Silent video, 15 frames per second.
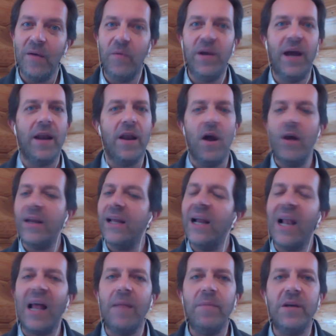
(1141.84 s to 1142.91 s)
are not
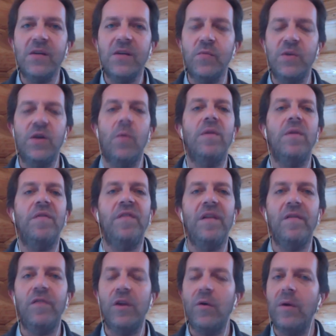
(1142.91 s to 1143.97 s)
inclined because we don't want to feel
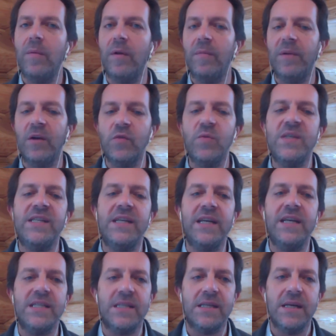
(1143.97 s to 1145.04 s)
vulnerable because we think
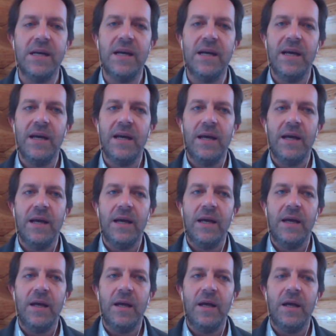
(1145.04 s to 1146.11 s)
it's
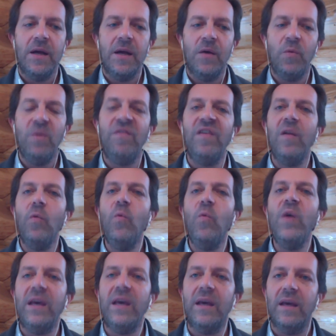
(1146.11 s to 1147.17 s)
we feel
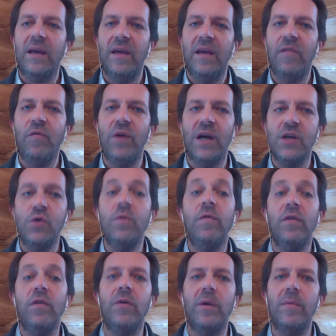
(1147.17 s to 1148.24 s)
weak if we are too
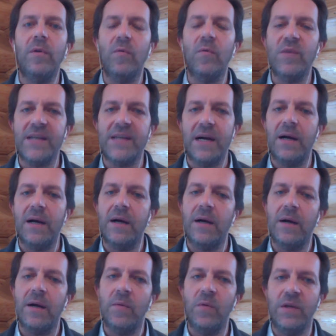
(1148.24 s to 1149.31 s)
vulnerable with our
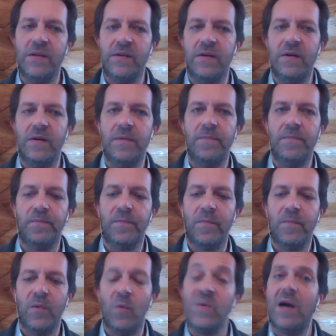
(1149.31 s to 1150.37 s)
with uh,
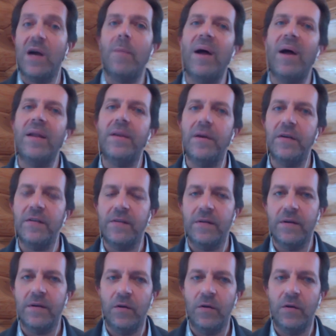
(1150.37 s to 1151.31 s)
with our partners. Mm.